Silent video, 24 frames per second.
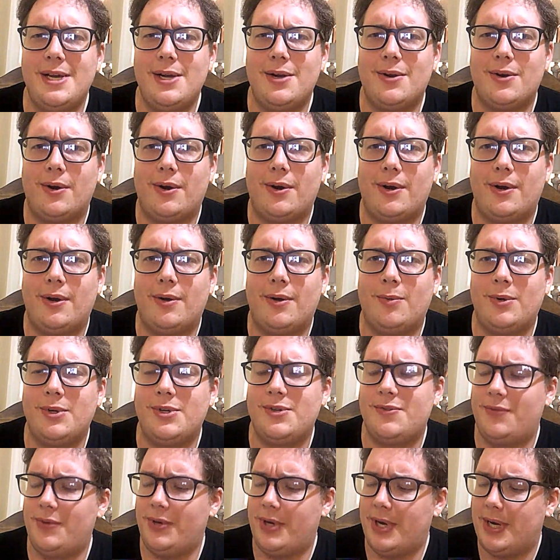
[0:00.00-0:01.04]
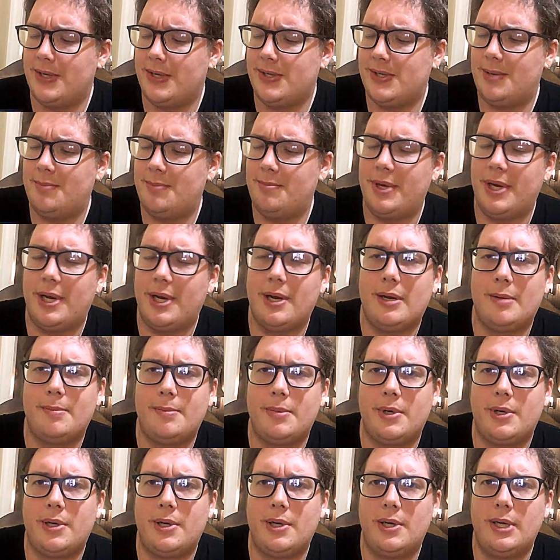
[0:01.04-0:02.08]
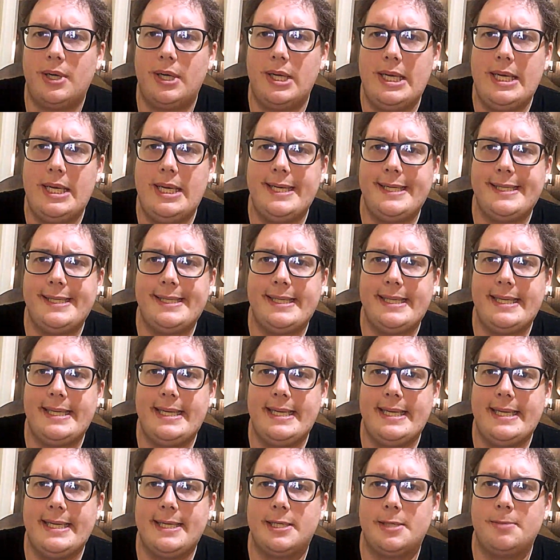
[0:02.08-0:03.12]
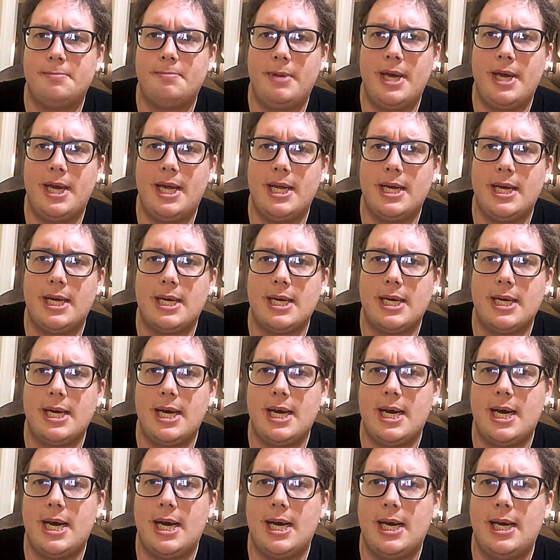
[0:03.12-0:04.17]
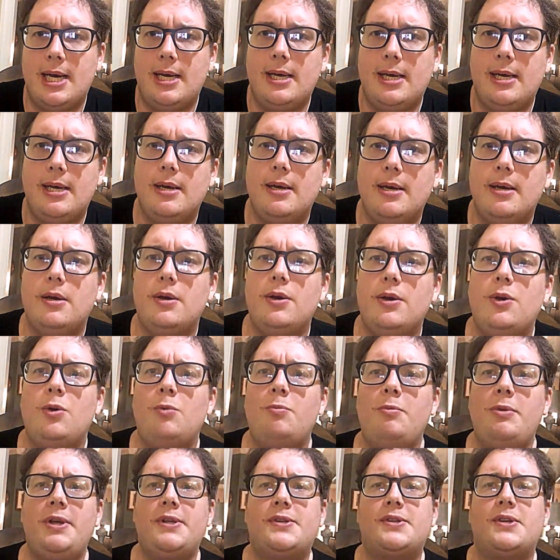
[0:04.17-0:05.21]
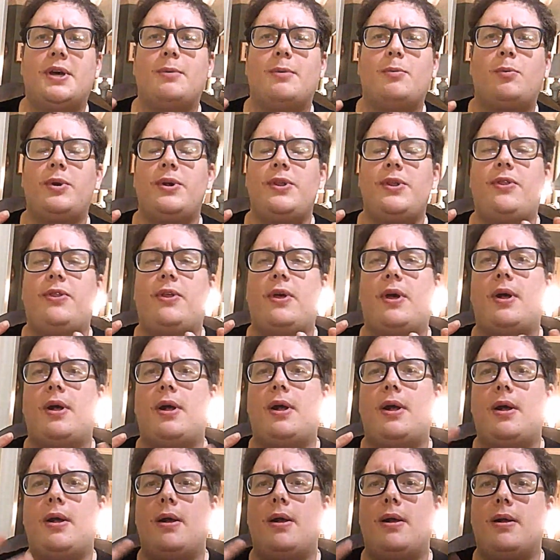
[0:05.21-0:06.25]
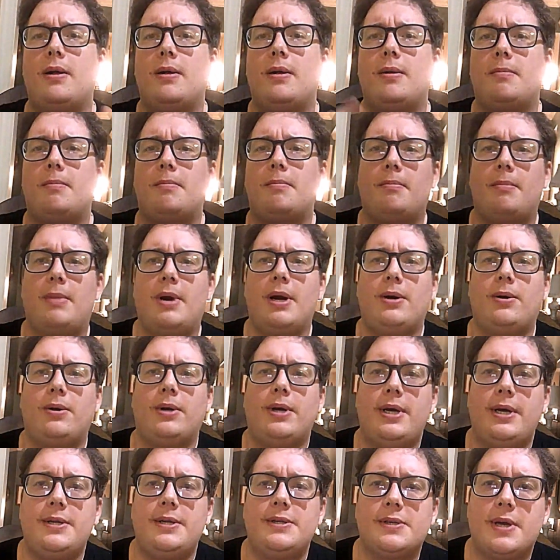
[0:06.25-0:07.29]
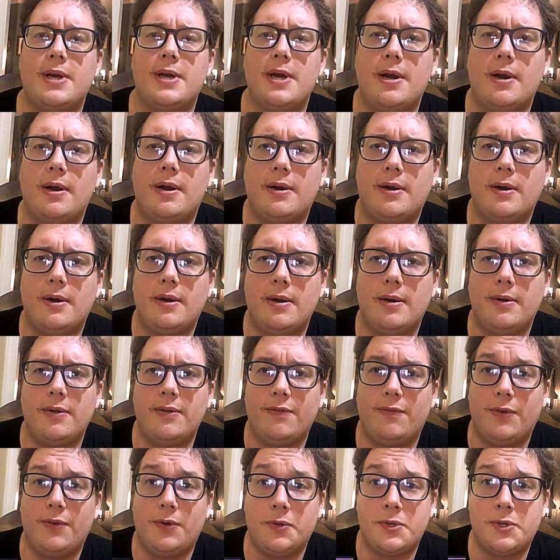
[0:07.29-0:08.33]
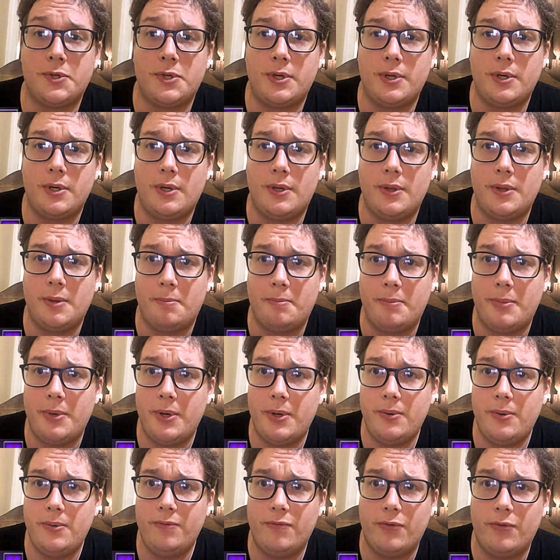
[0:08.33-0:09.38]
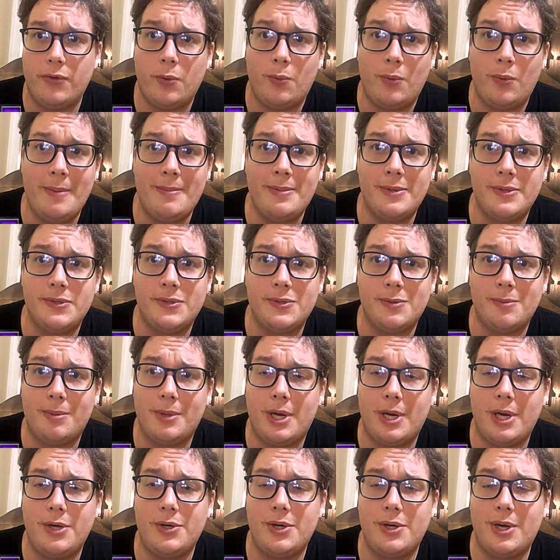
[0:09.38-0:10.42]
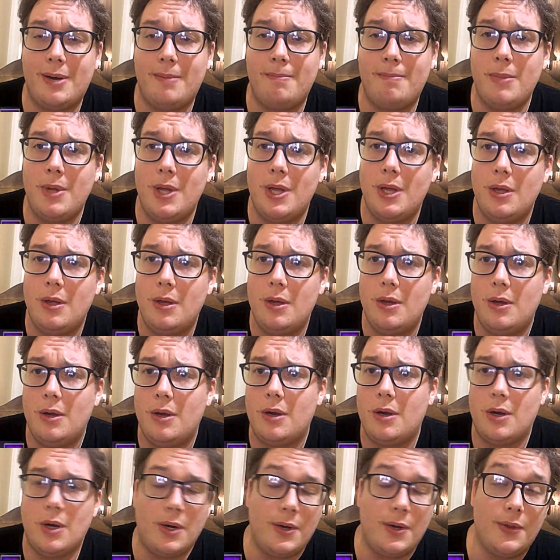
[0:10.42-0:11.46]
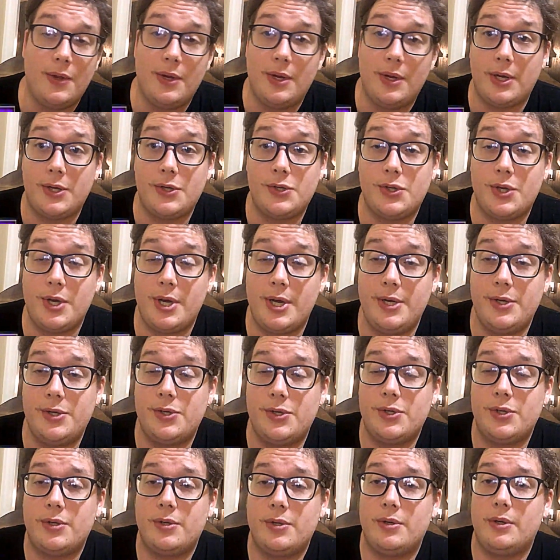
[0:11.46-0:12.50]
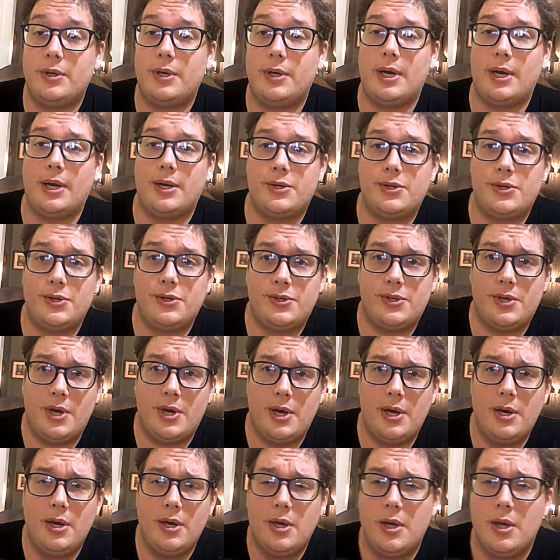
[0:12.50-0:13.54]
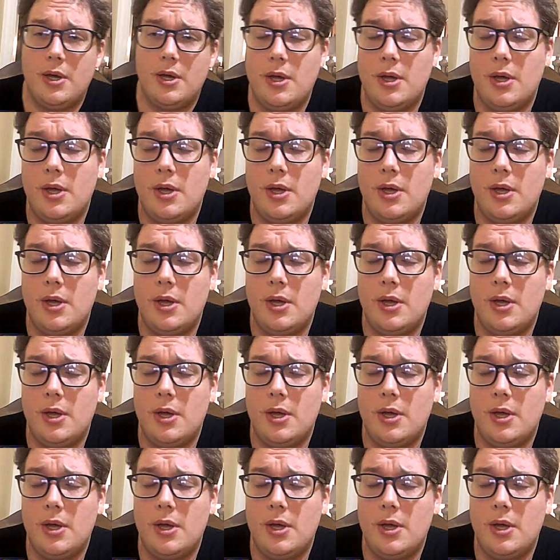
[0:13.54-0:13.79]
Tinkerer, which if you guys didn't pick up on, he's the Hispanic guy who meets up with Michael Keaton's character, the Vulture, on the boat for the weapons supply drop, or the exchange, I should say.